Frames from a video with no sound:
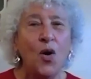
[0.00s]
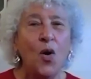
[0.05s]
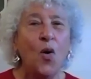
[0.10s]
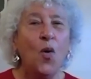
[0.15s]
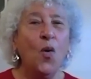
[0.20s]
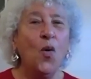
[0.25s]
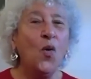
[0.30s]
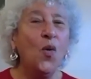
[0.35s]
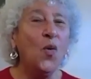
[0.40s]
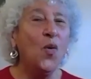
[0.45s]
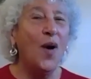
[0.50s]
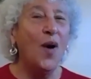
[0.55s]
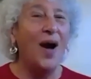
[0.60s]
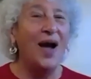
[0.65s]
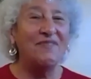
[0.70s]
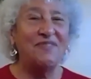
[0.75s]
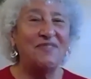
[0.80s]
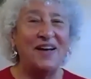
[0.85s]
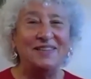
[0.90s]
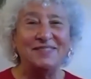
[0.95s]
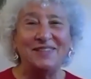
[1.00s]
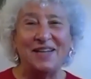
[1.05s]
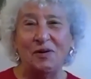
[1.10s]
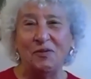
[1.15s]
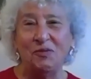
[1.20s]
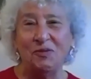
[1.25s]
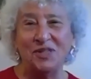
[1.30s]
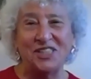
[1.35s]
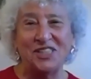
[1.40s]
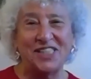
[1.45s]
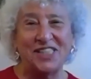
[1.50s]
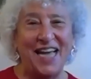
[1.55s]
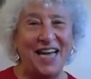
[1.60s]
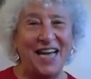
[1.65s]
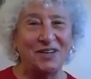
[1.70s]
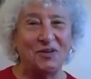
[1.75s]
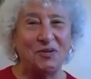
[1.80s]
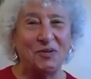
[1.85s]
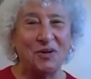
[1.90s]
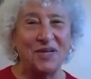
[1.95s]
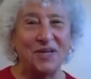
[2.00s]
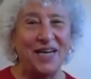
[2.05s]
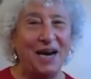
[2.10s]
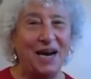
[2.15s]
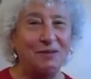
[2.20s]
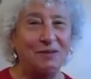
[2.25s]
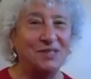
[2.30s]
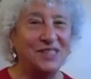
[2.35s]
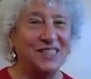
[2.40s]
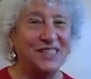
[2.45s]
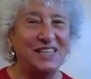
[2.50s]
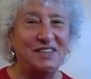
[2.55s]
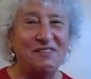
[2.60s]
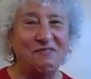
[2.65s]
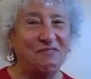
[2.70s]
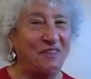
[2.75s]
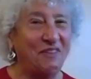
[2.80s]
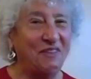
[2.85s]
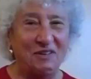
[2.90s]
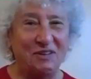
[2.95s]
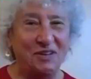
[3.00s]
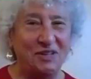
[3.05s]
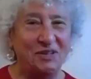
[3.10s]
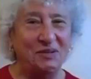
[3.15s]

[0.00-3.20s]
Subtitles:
Oh, I found out which category I was in very